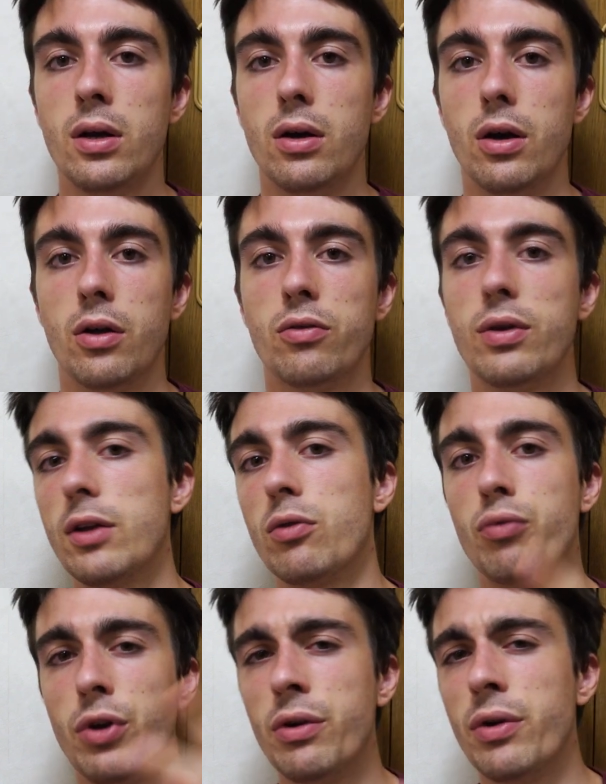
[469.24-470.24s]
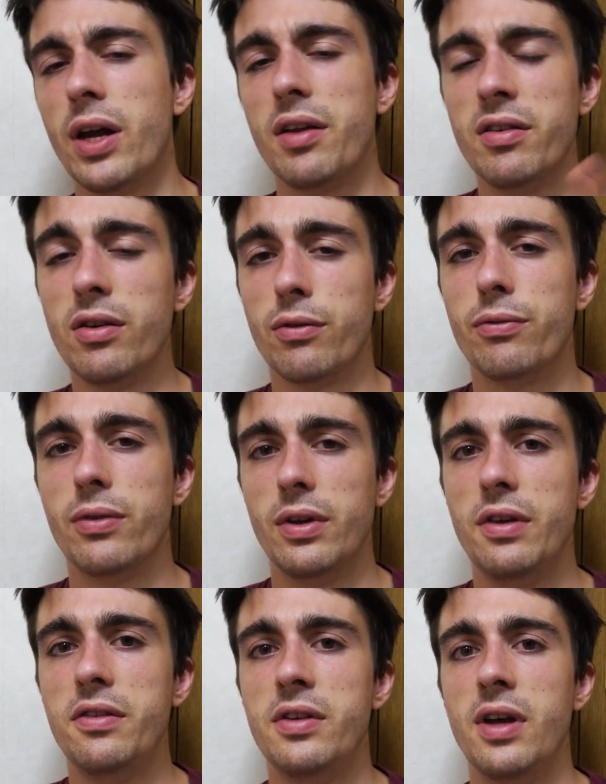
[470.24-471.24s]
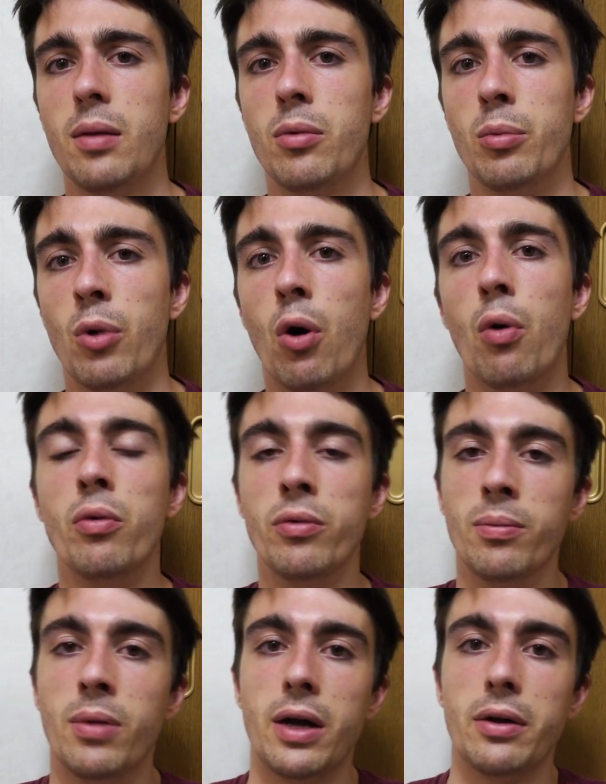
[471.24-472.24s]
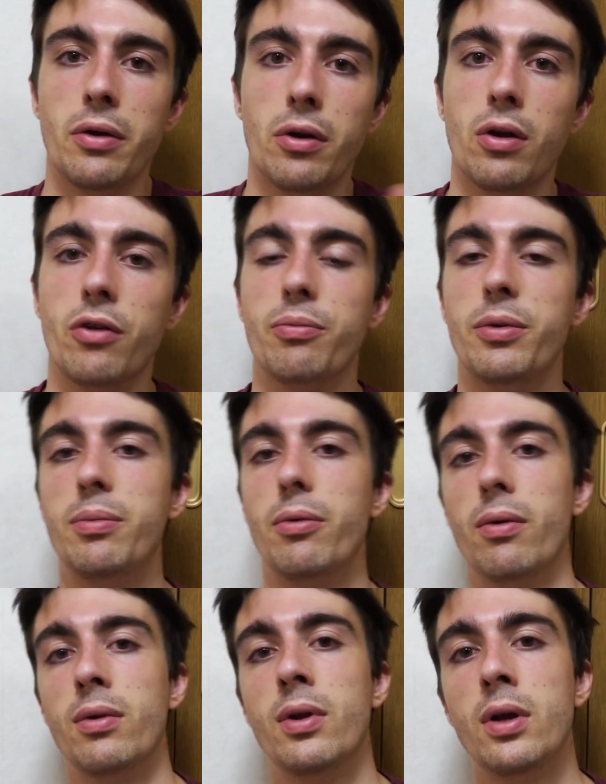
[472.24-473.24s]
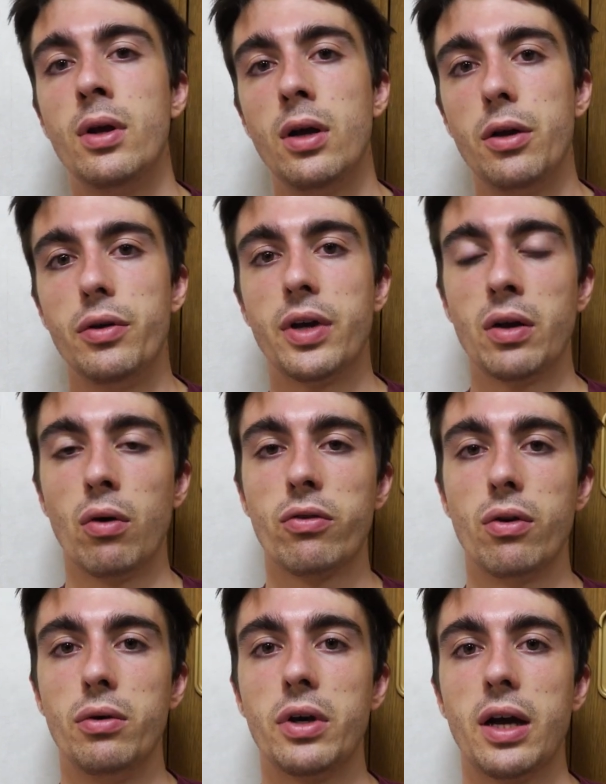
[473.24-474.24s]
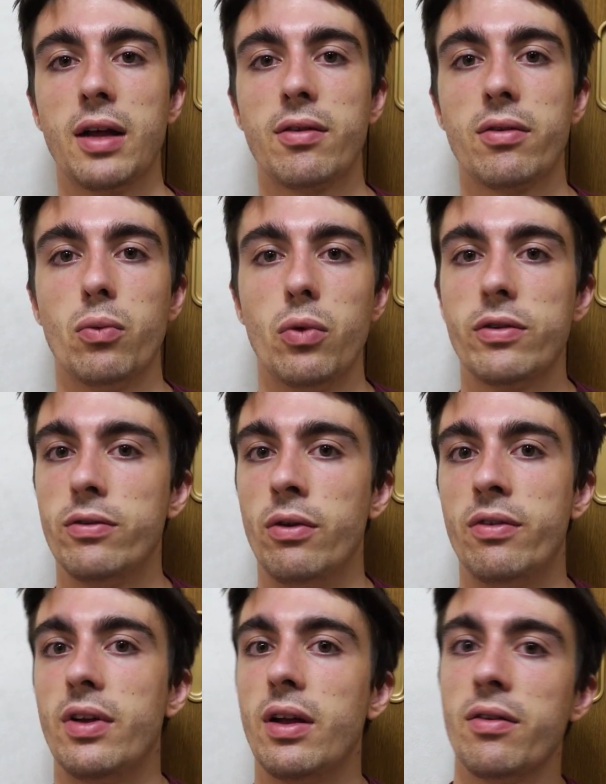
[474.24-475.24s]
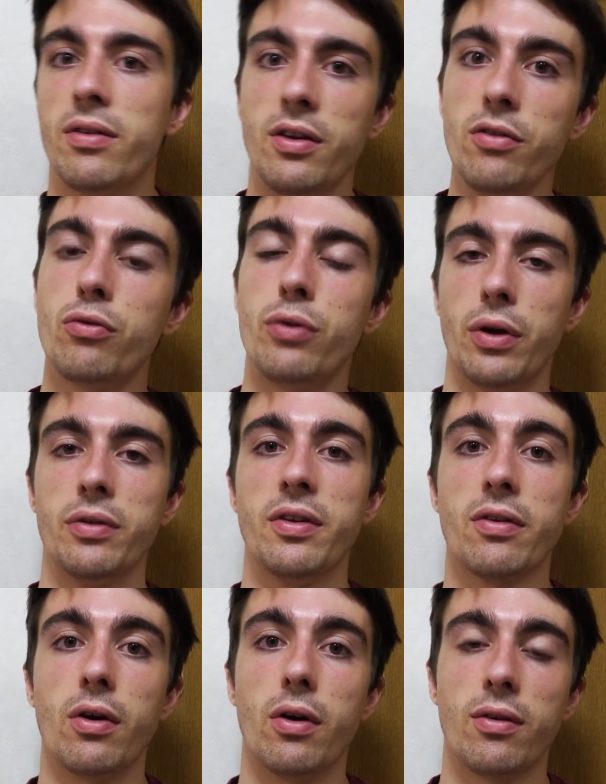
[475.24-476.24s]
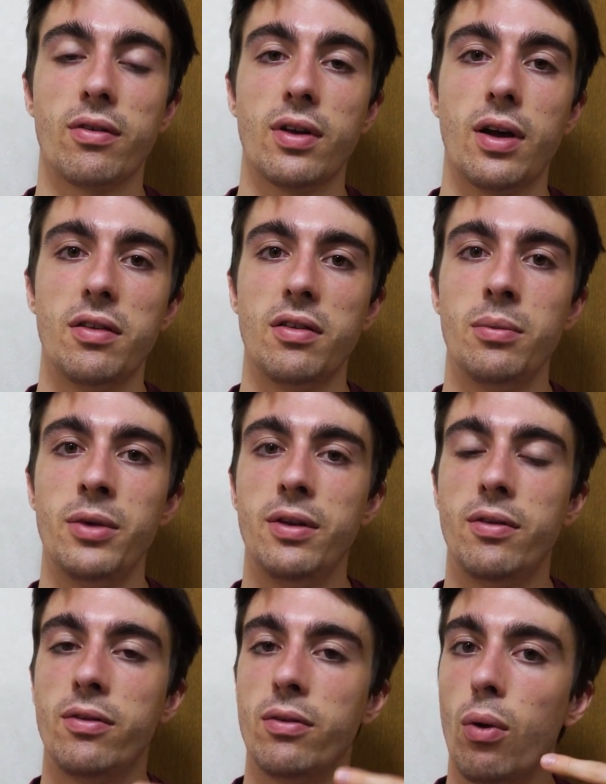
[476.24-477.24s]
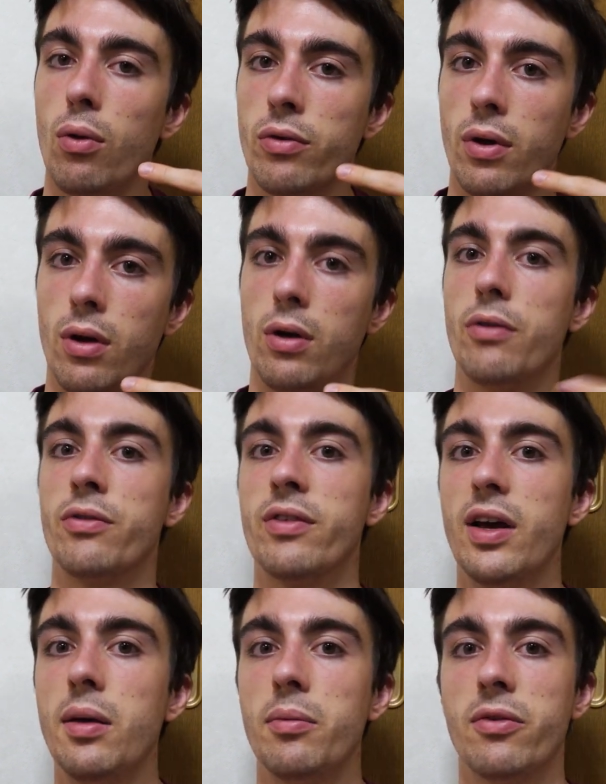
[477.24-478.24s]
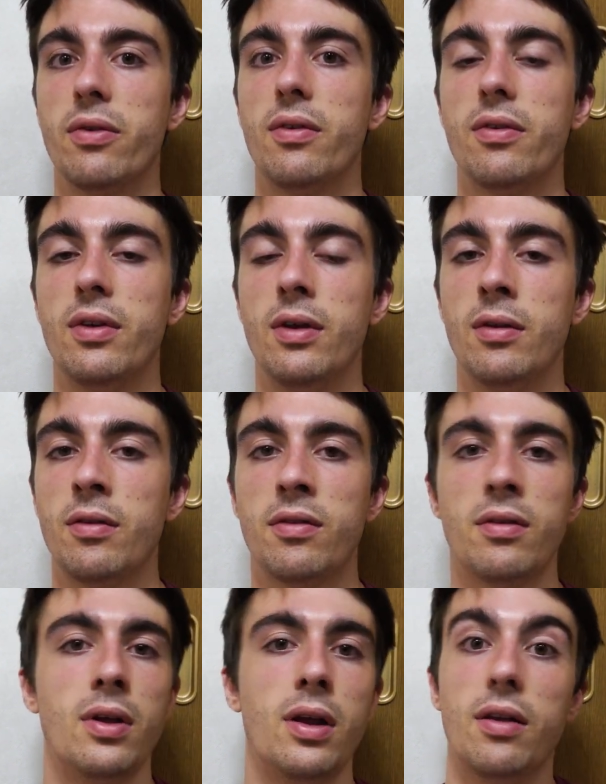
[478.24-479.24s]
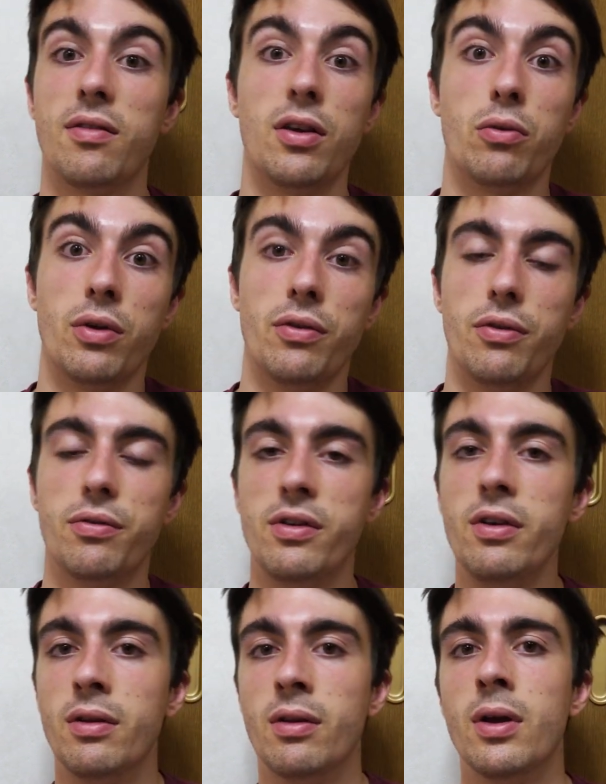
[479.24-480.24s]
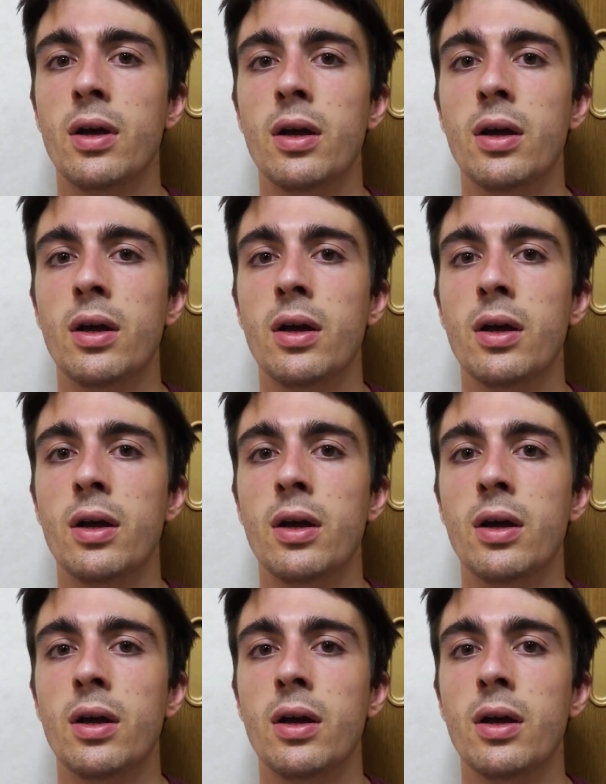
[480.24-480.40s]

to get a pretty good idea of, is the album owned by a lot of people? You can also look at what's the sales history on Discogs. Has it been sold a lot of times since, let's say, 2015?